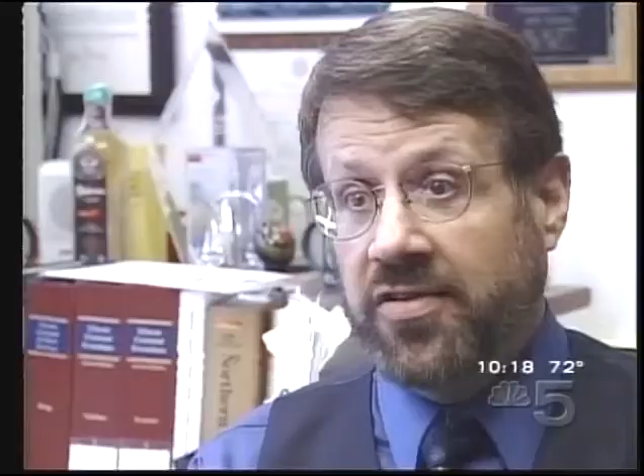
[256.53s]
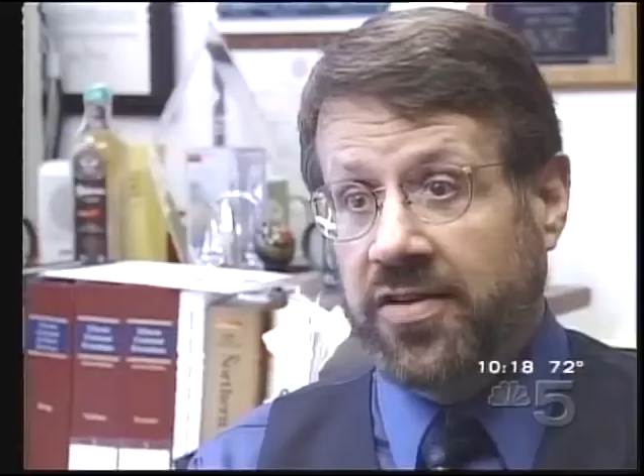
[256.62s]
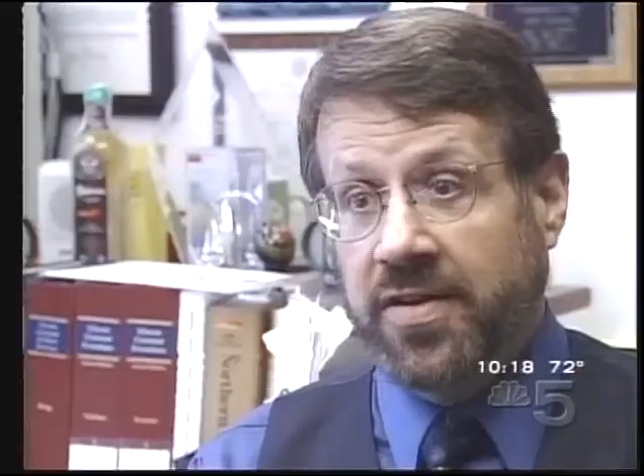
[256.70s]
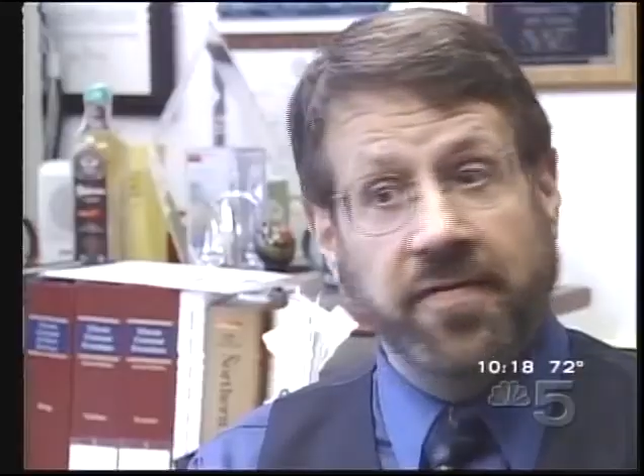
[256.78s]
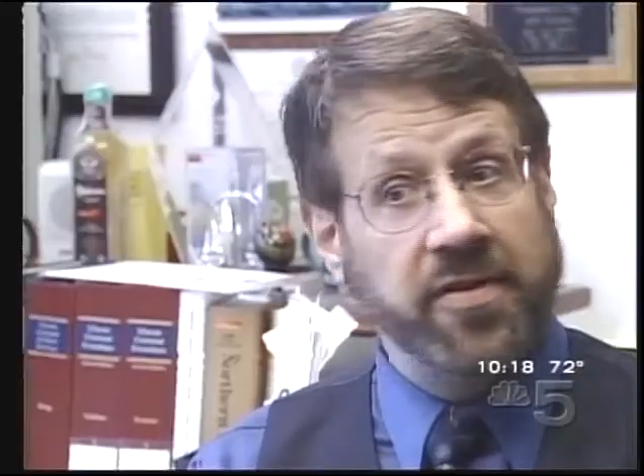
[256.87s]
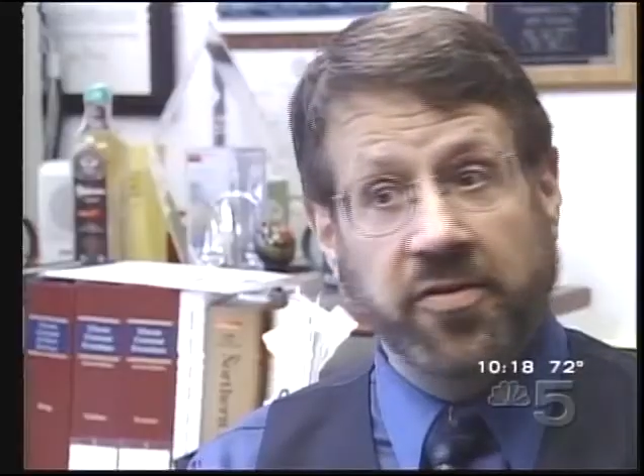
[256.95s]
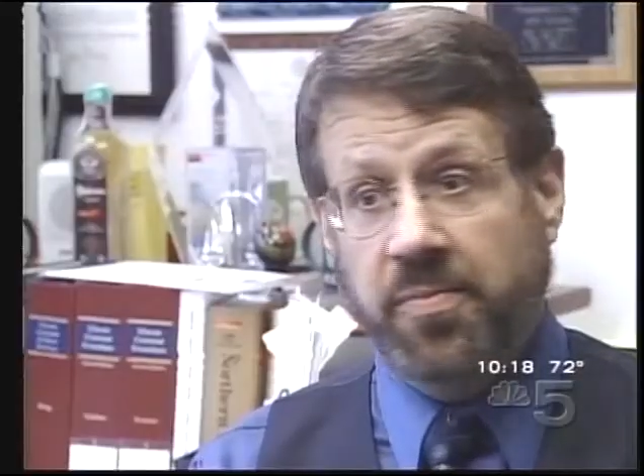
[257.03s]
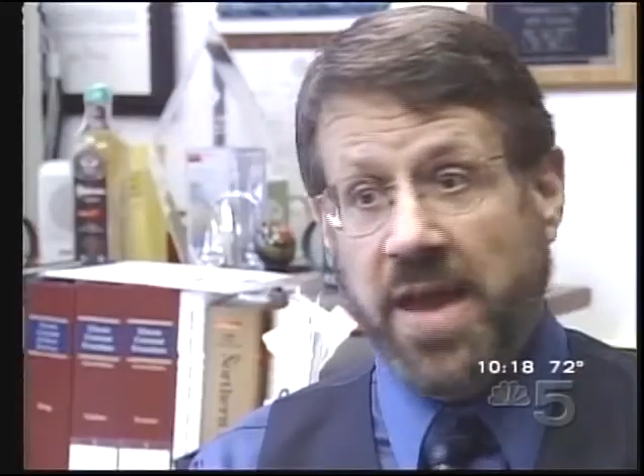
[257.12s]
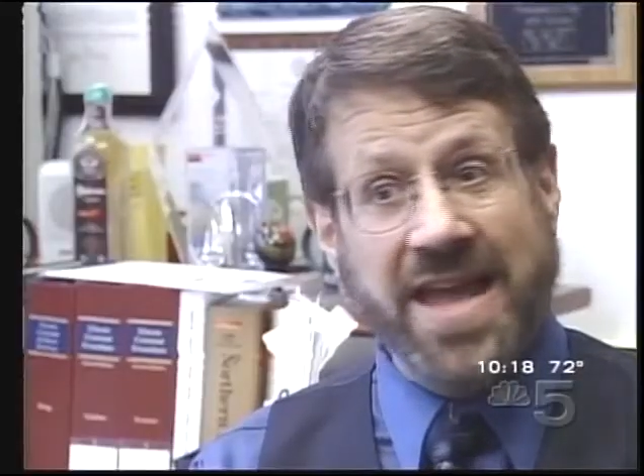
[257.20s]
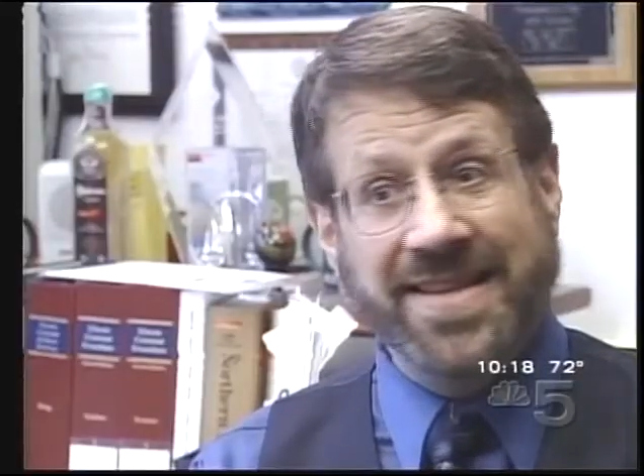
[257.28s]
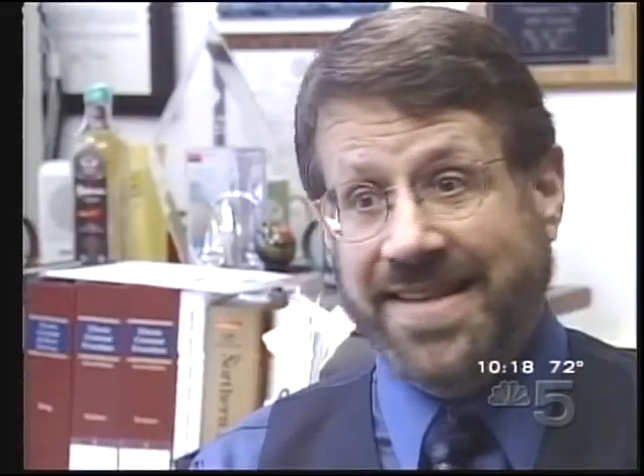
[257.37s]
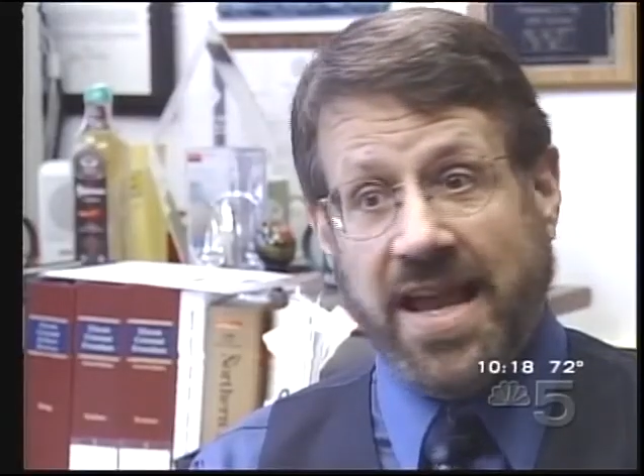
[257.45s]
And if this
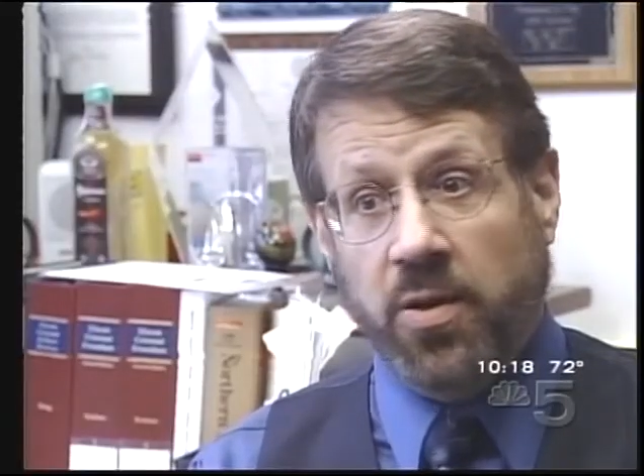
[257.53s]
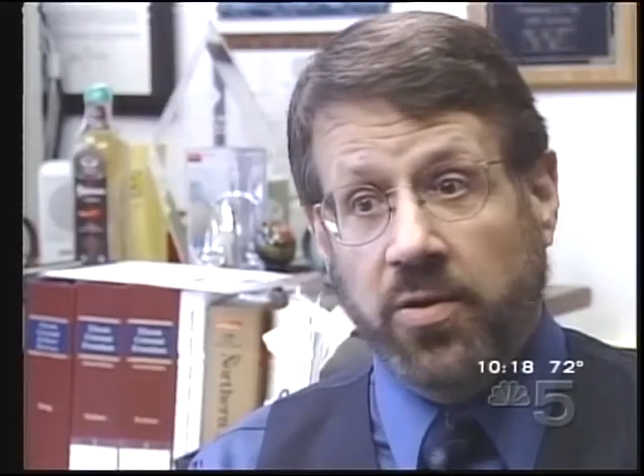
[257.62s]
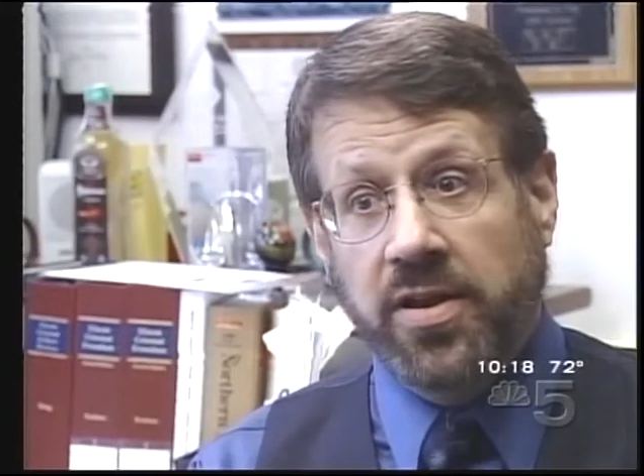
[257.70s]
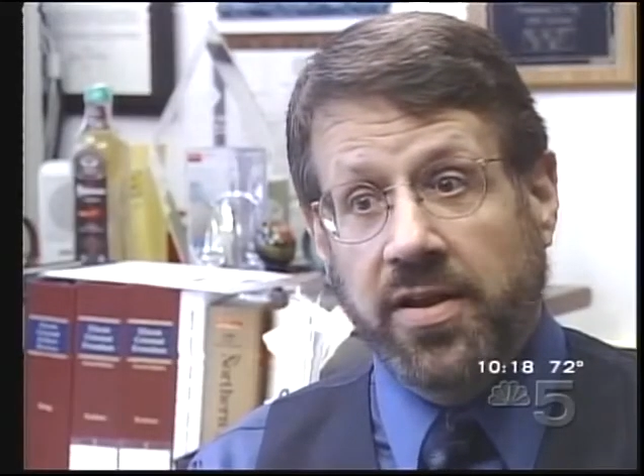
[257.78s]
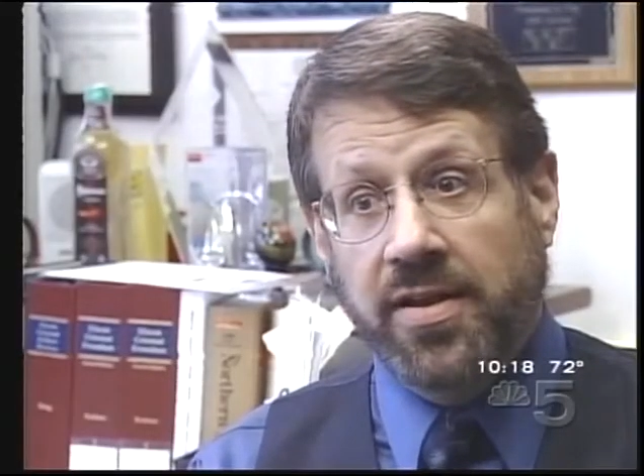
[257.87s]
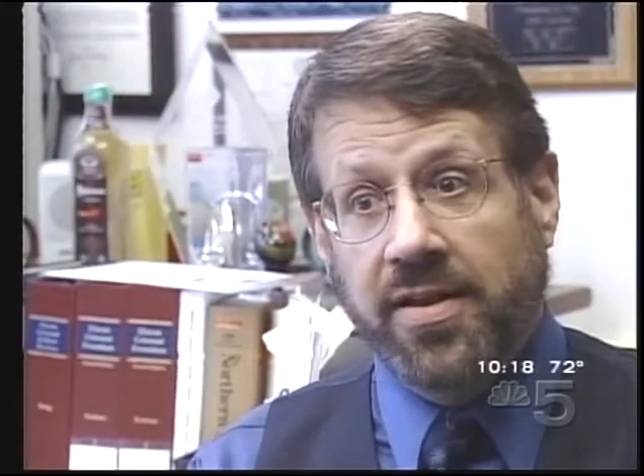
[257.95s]
pans out,